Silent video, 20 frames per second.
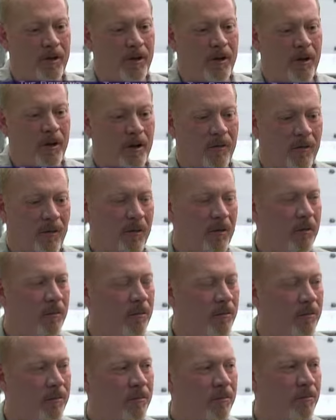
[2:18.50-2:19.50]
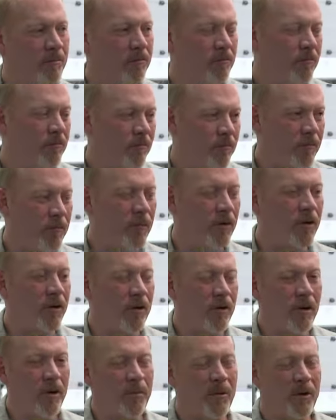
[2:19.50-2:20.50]
And they have
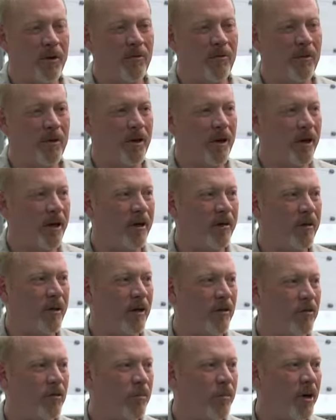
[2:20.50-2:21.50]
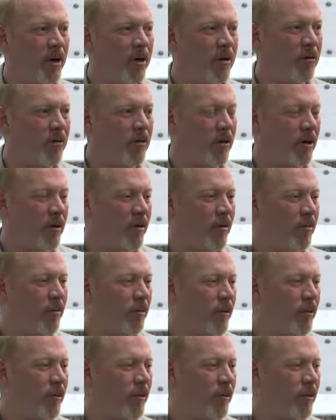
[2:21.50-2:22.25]
the limit of 80,000 miles on